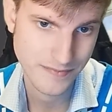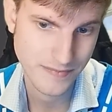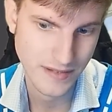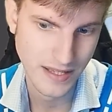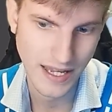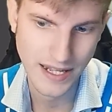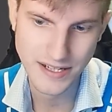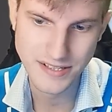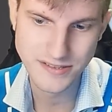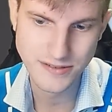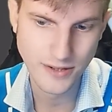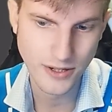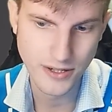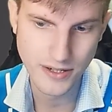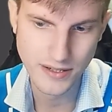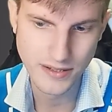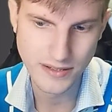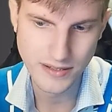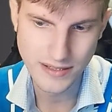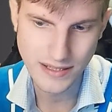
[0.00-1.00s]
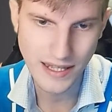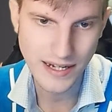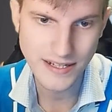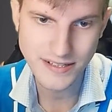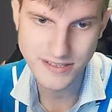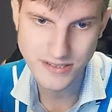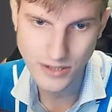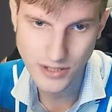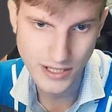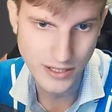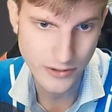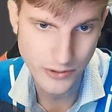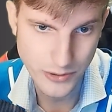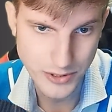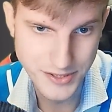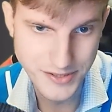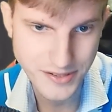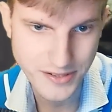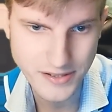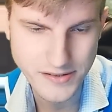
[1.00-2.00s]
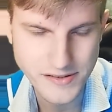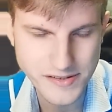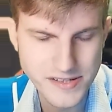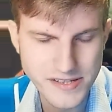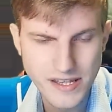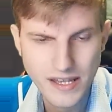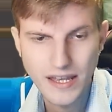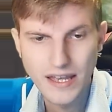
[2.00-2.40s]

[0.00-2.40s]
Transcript: And it's not a coincidence